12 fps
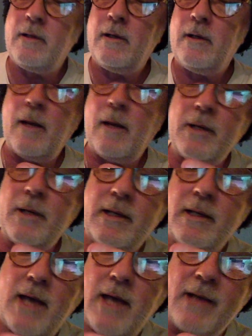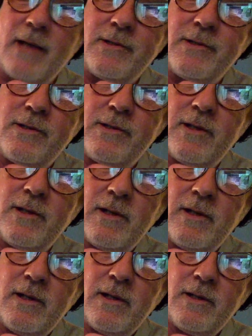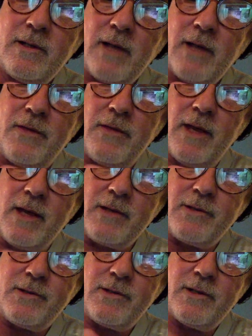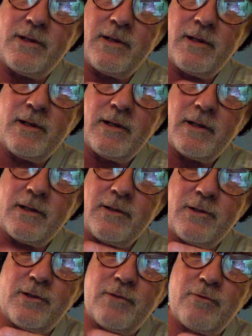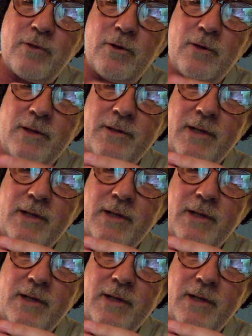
I'm going to guess that this can screw into